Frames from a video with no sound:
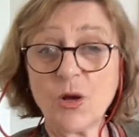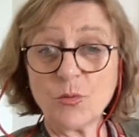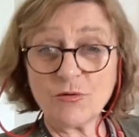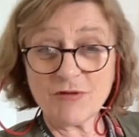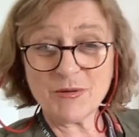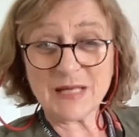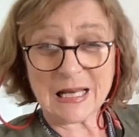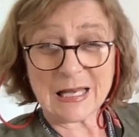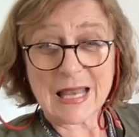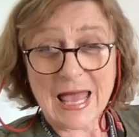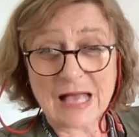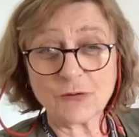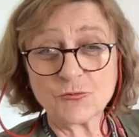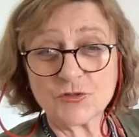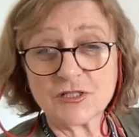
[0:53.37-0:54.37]
we're only
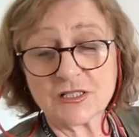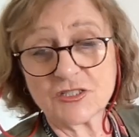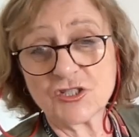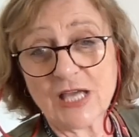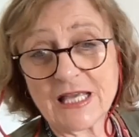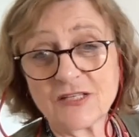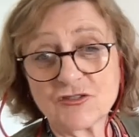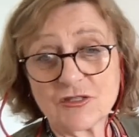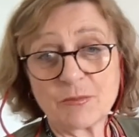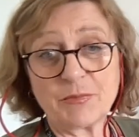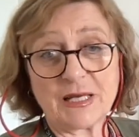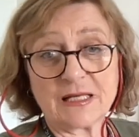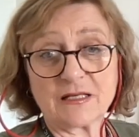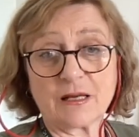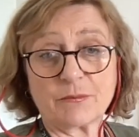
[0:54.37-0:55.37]
allowed to change the
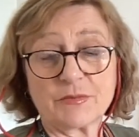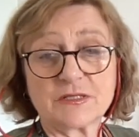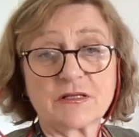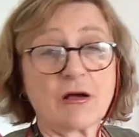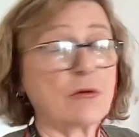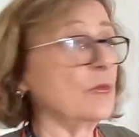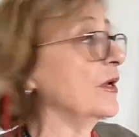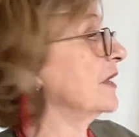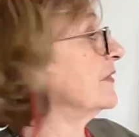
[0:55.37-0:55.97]
big numbers, aren't we?